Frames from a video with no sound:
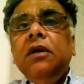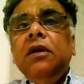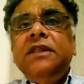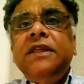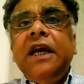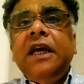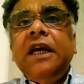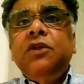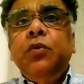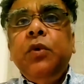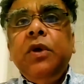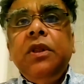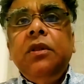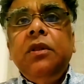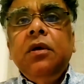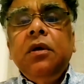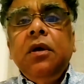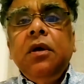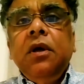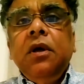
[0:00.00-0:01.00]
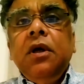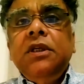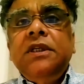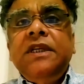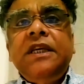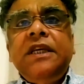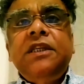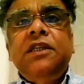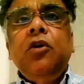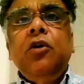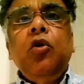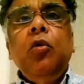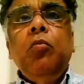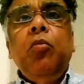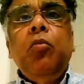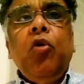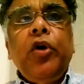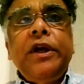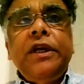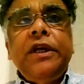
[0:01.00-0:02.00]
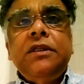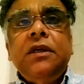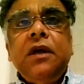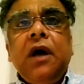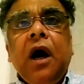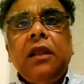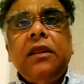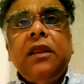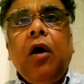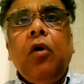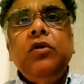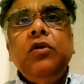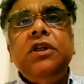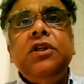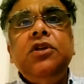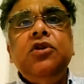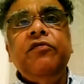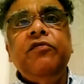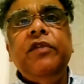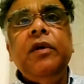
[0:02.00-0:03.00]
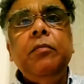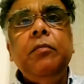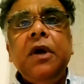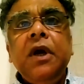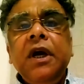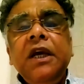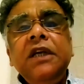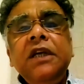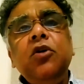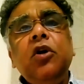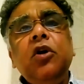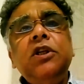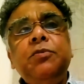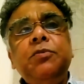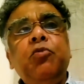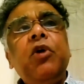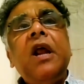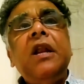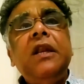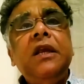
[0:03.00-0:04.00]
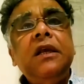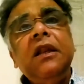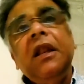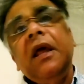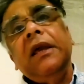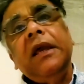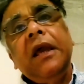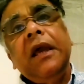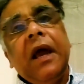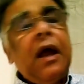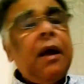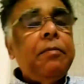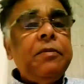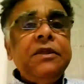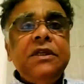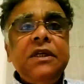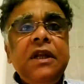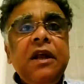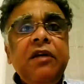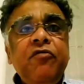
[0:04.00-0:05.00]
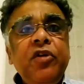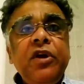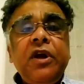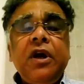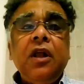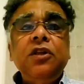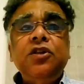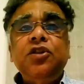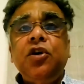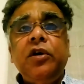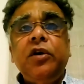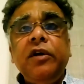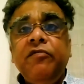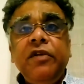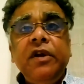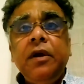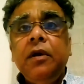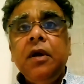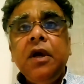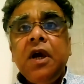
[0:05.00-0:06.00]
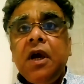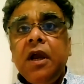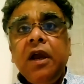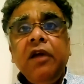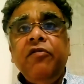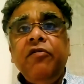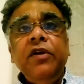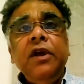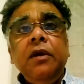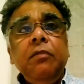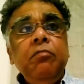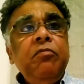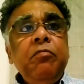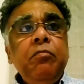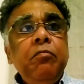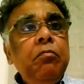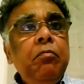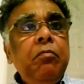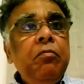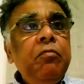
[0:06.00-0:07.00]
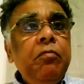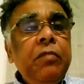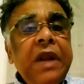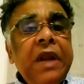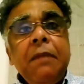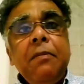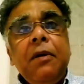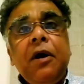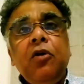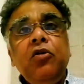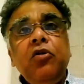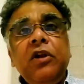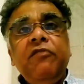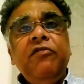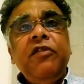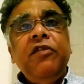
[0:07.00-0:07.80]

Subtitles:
sex with six-year-old boys, thousands of them. It's not sporadic like happens in every culture, every neighborhood,